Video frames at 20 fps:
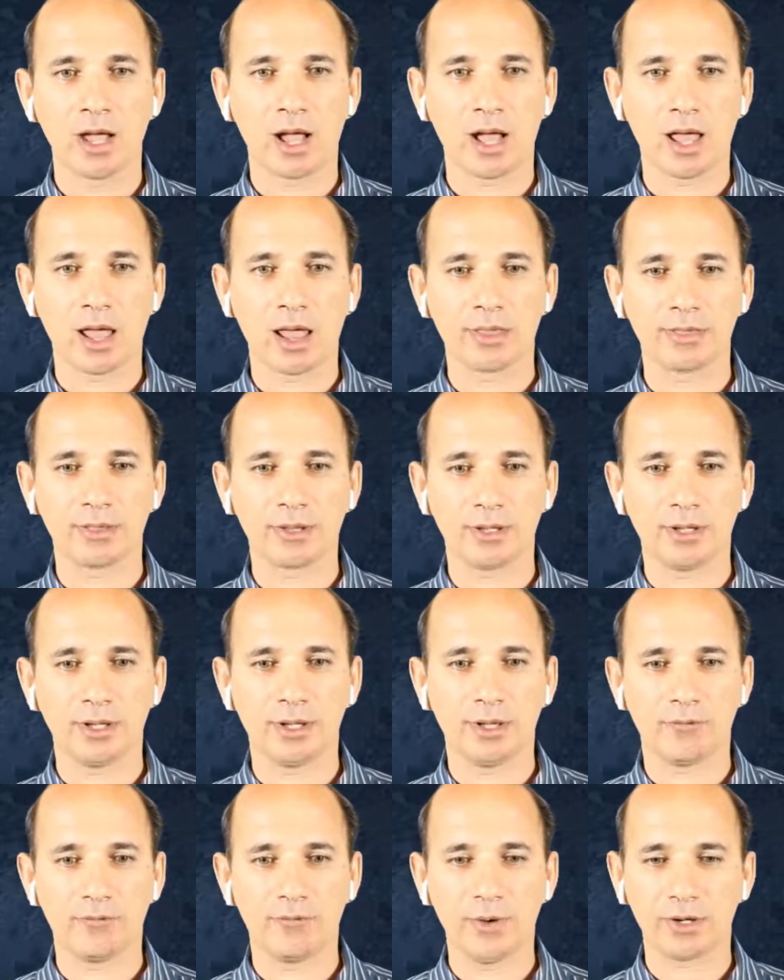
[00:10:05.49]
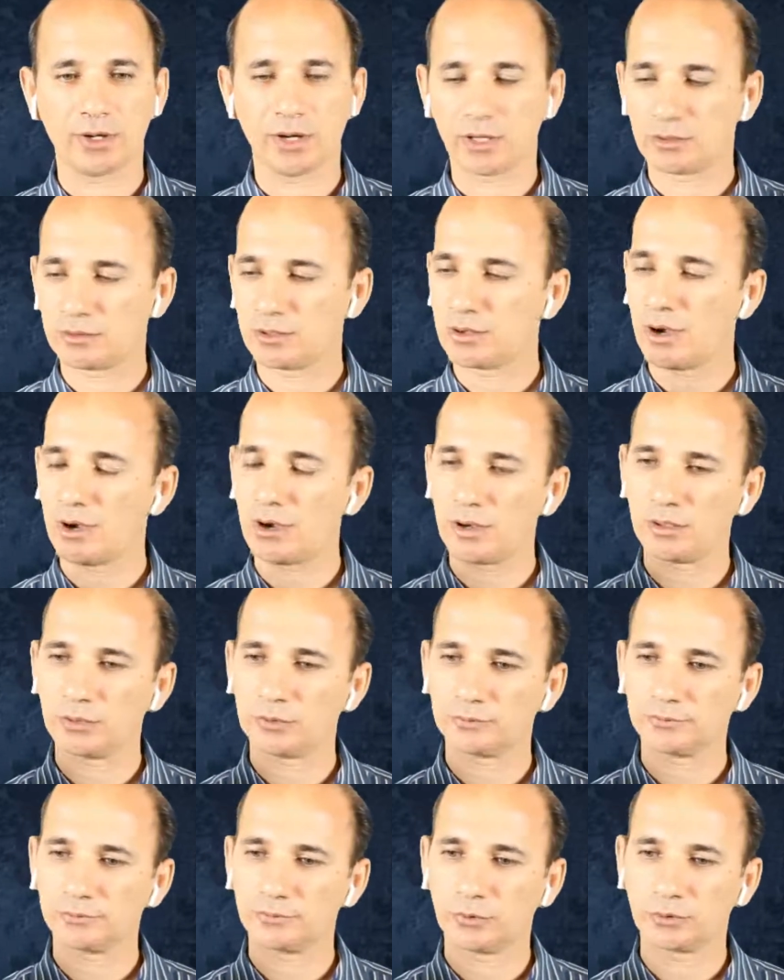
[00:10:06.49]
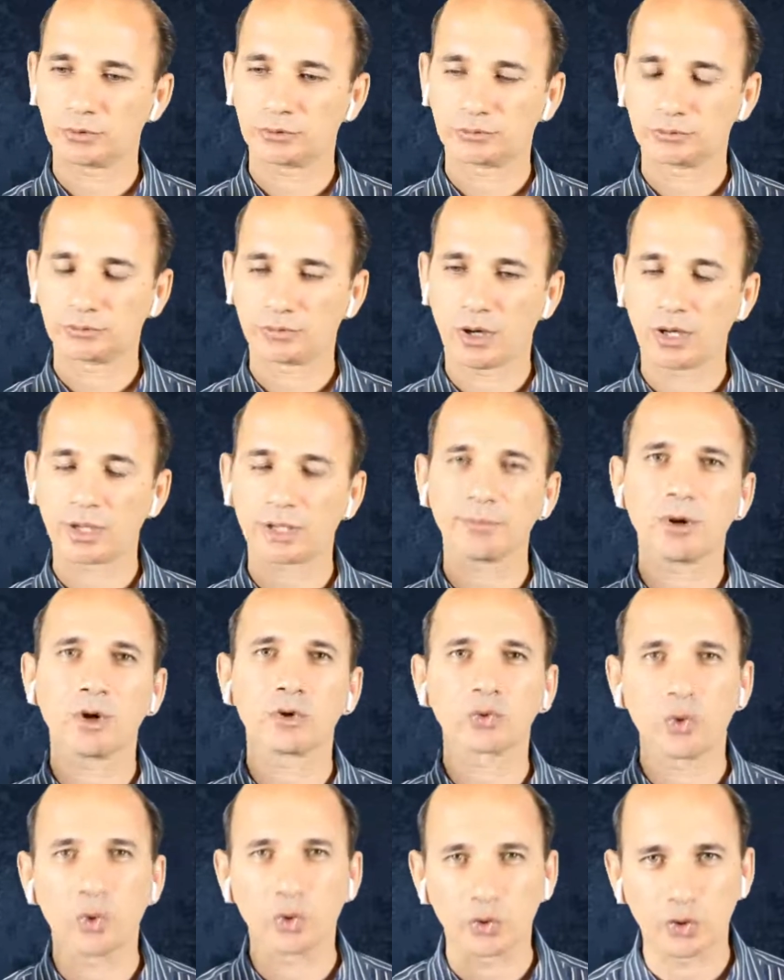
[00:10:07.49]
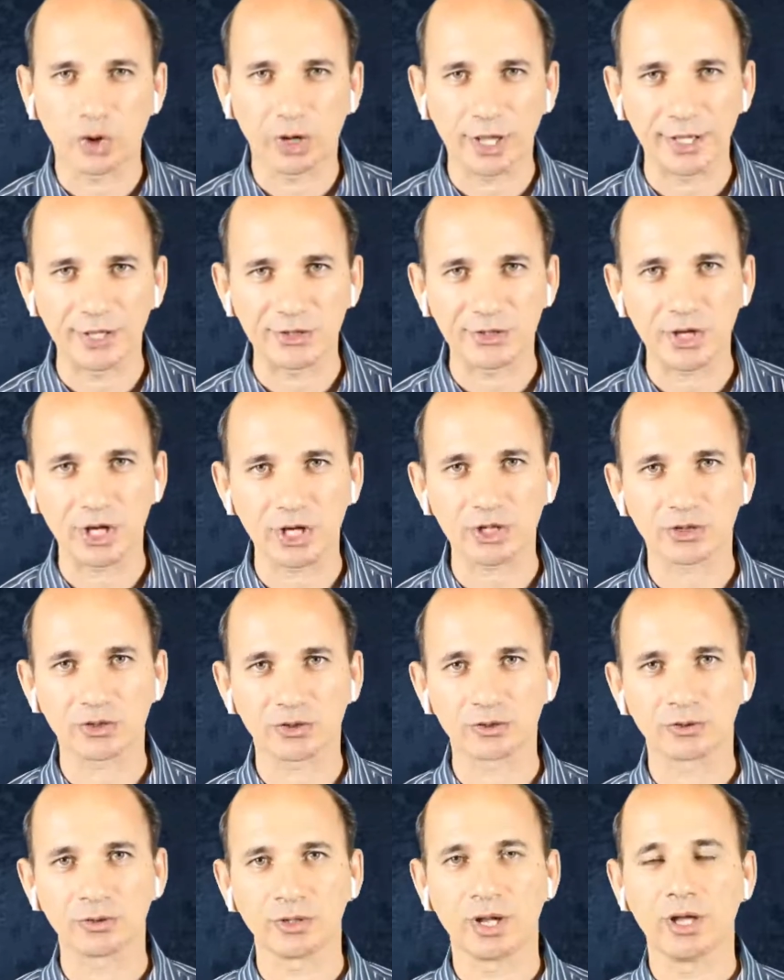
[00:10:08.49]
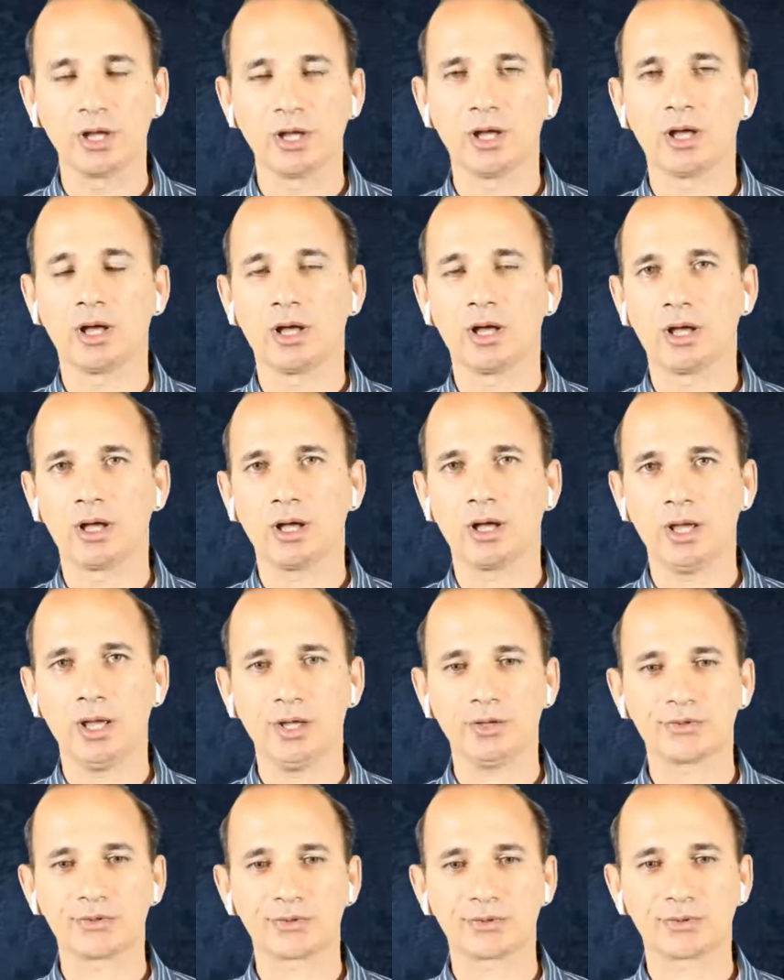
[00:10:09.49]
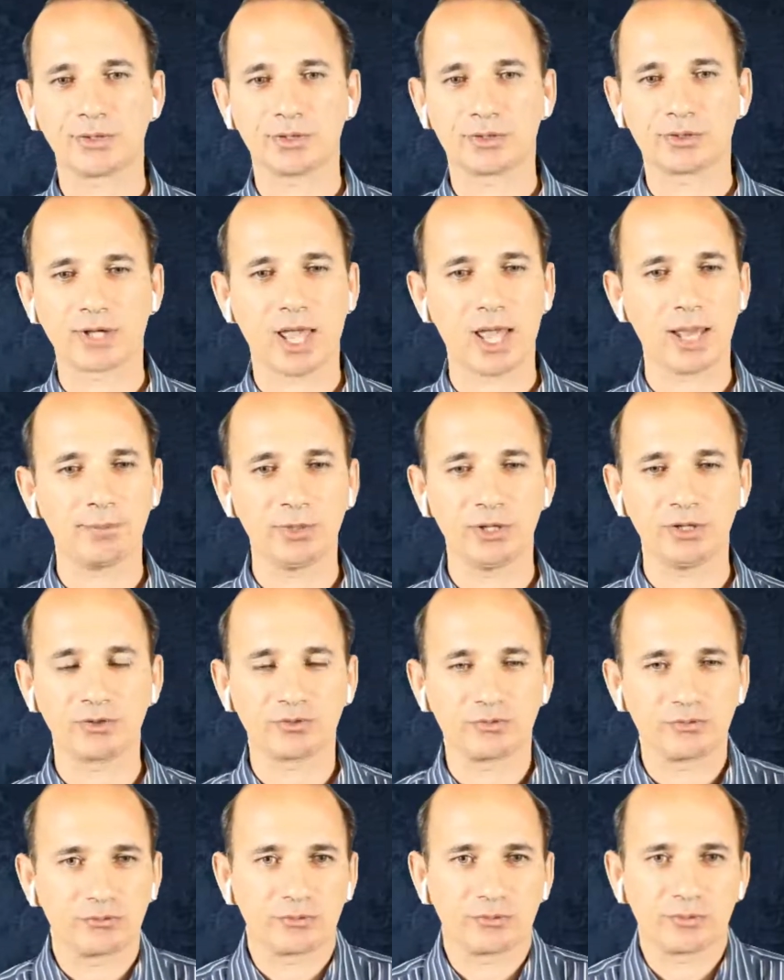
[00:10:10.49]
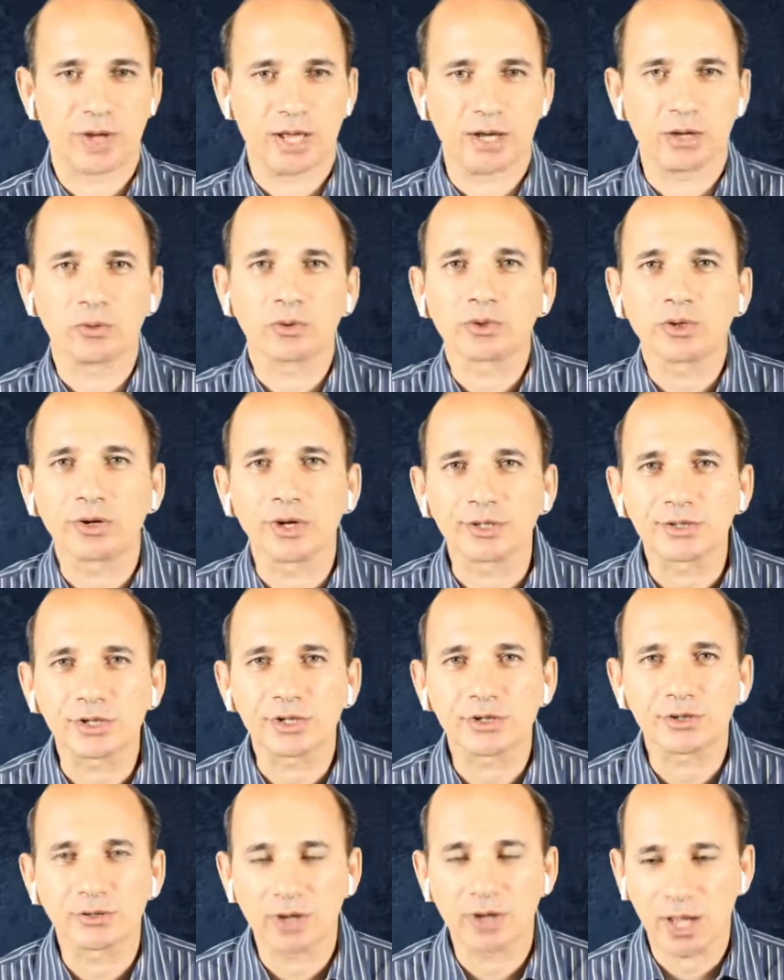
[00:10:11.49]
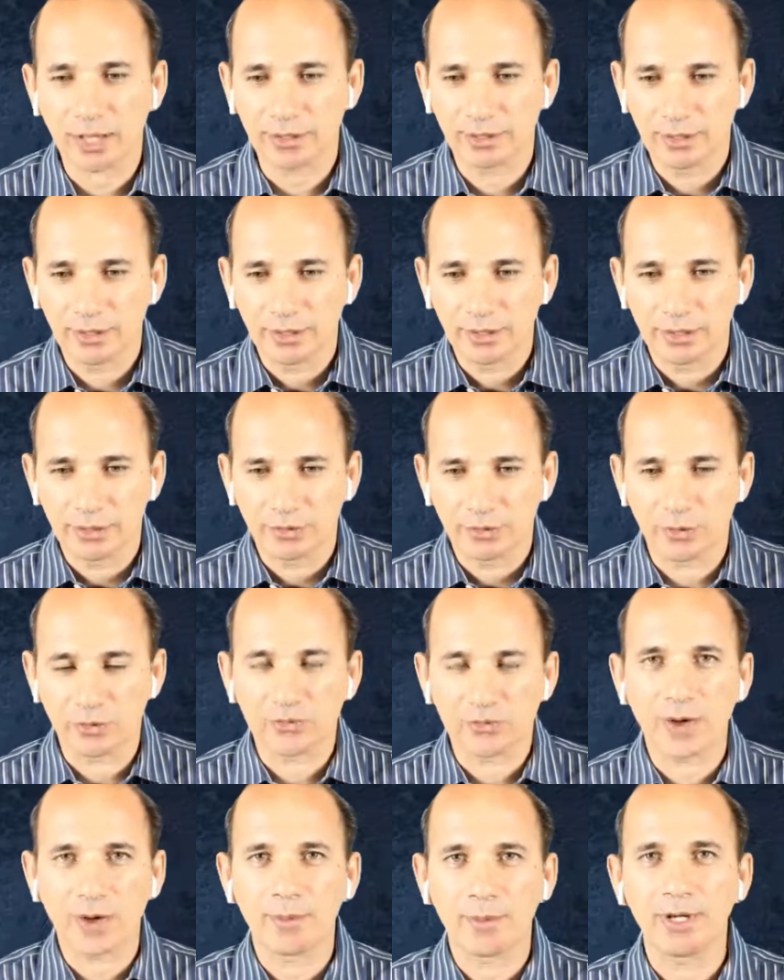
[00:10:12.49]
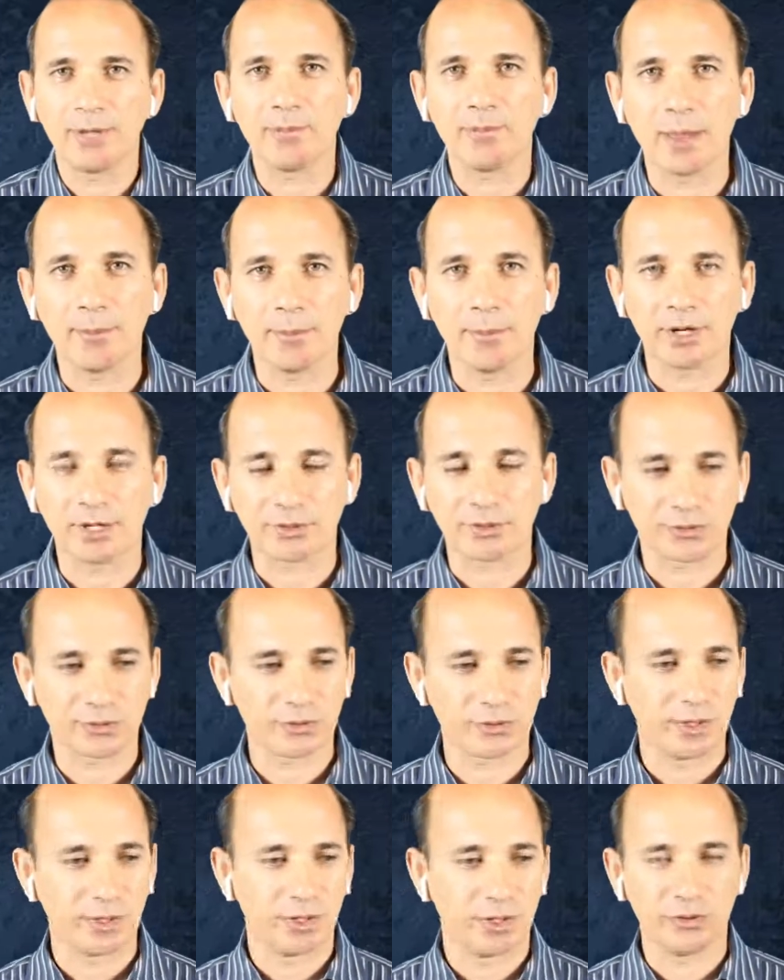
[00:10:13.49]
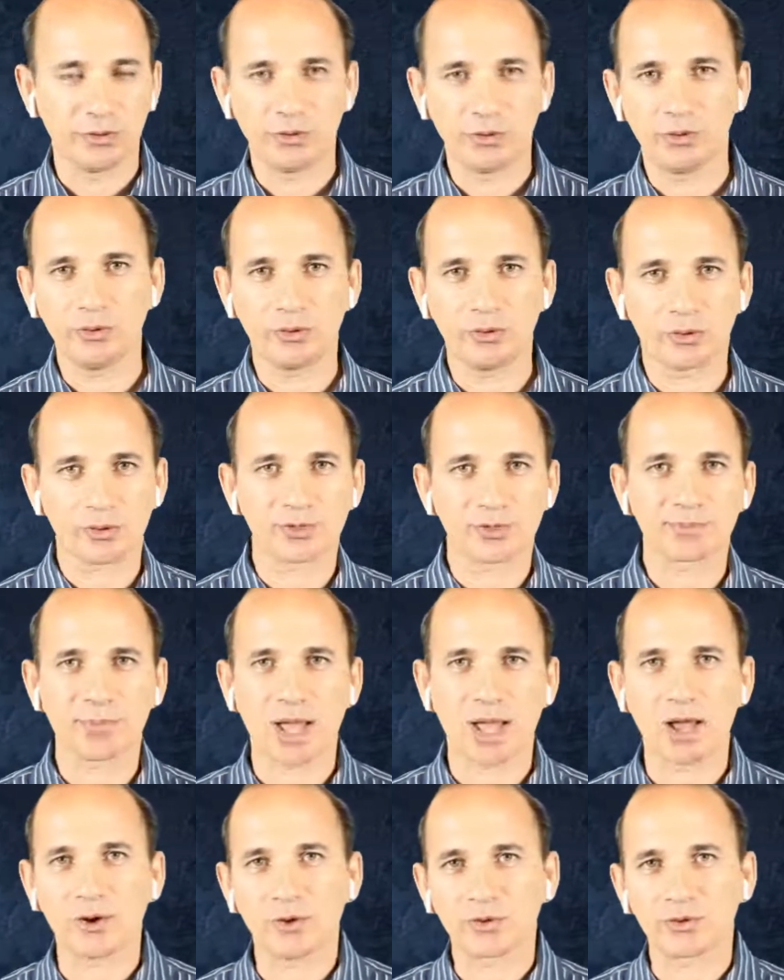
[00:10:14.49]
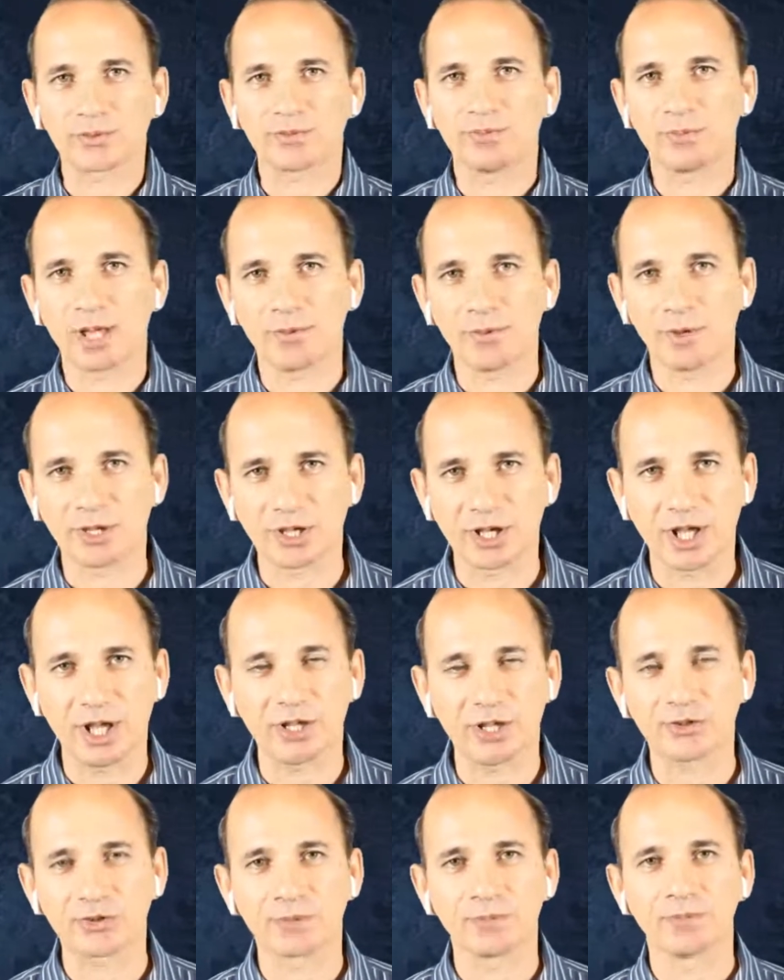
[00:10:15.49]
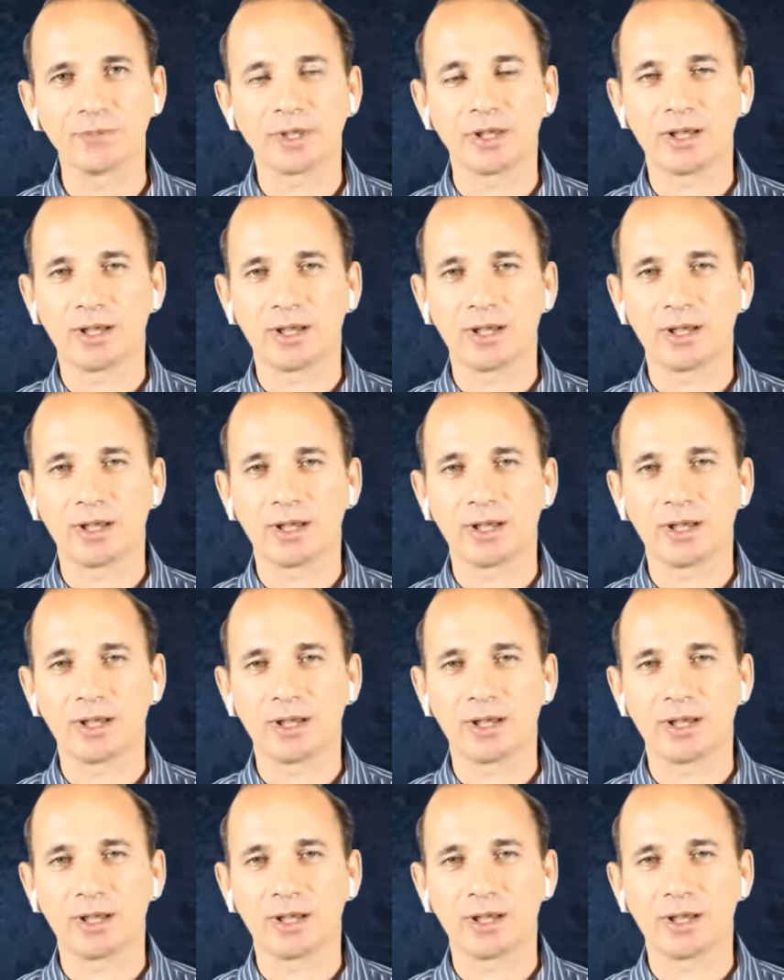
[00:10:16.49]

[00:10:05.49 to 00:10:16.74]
And when I call or talk about organization, it can be an organization like your family members, you, your spouse, maybe kids.